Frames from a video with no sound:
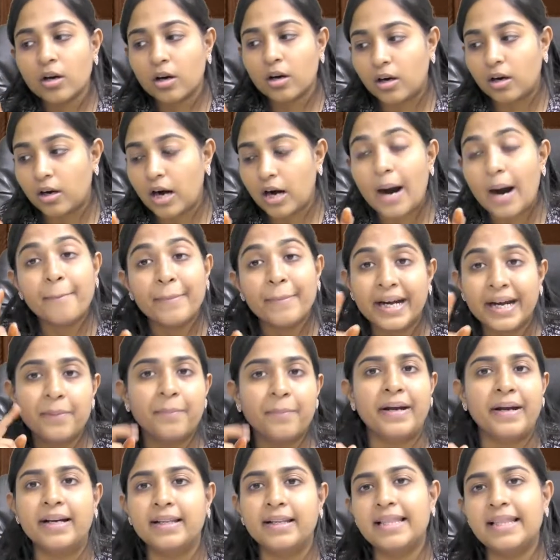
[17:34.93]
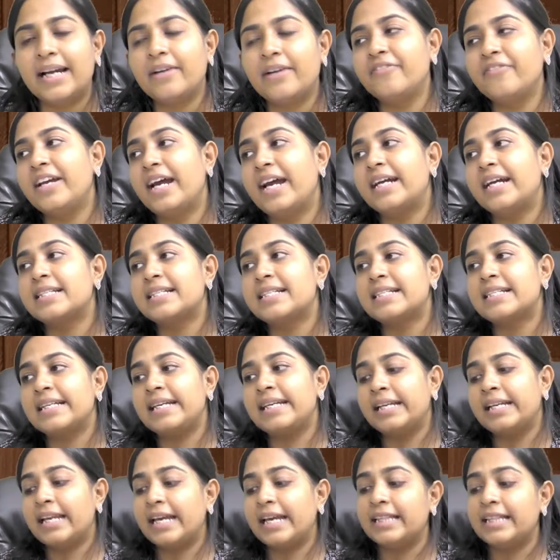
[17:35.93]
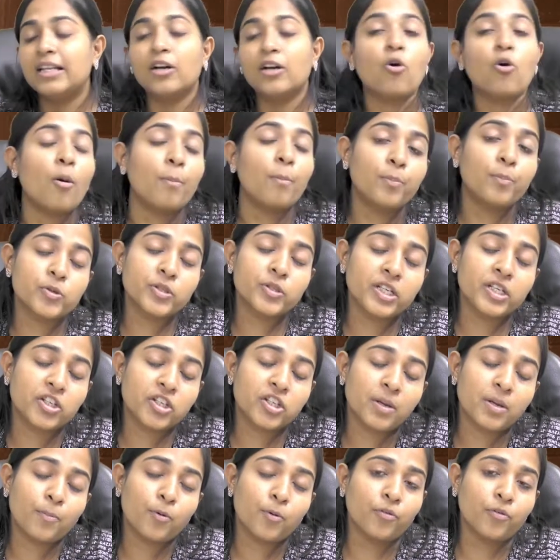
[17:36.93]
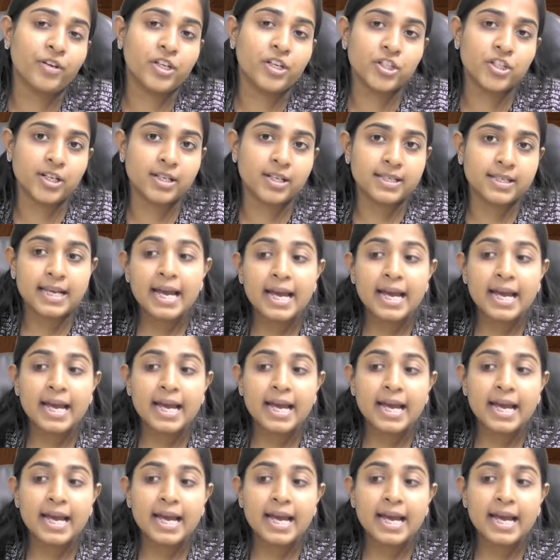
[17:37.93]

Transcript: amendment that we had seen in the composition provisions,